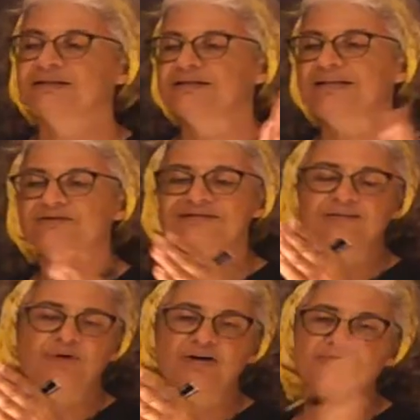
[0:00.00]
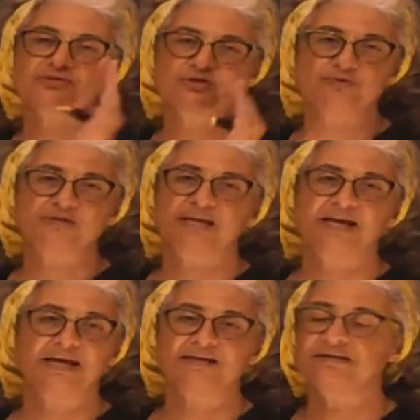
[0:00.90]
Now, some authors use
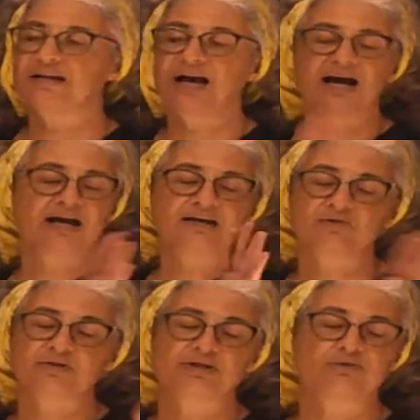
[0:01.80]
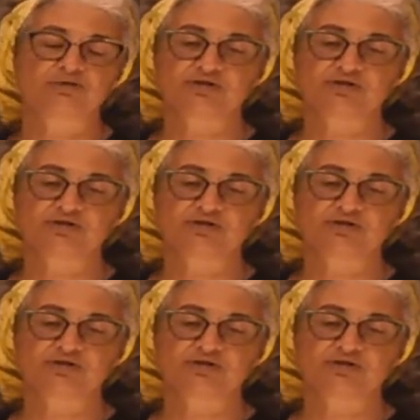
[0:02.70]
k. I don't care which